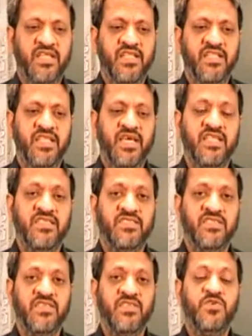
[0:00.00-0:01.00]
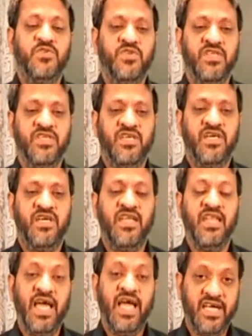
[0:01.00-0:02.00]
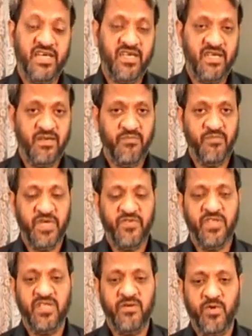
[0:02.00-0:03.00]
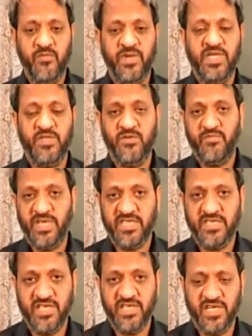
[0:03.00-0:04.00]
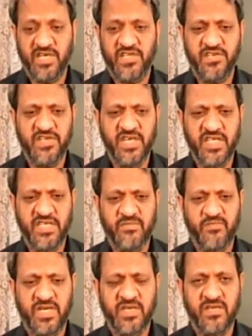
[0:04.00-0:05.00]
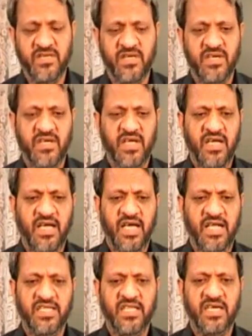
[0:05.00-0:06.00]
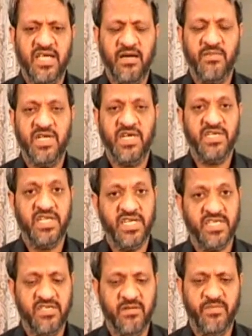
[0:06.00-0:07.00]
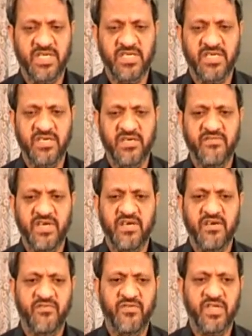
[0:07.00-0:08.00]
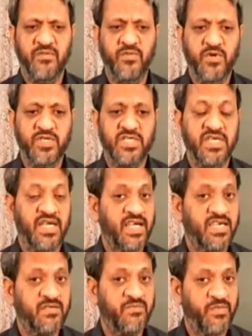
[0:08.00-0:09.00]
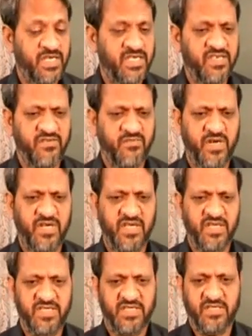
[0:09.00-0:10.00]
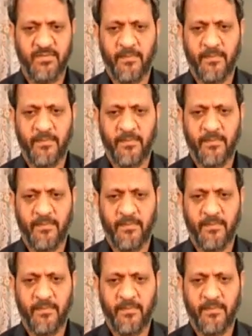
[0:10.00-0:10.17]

there is usually a lag between the moment you press the shutter release button and the camera takes the picture where for the most expensive models.